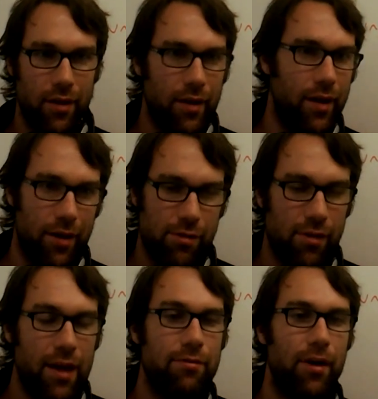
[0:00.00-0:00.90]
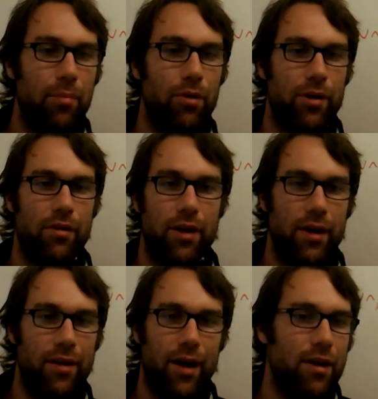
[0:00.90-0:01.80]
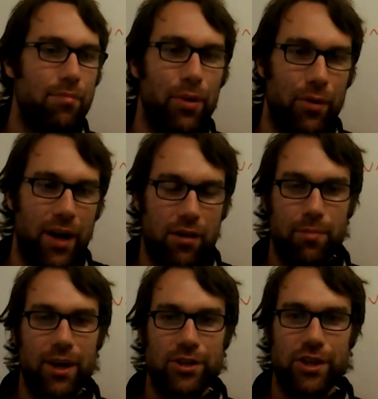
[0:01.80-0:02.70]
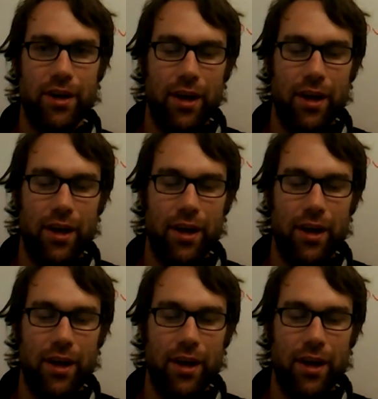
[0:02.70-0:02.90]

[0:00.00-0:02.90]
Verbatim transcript: uh, safe aboard an ice boat expedition,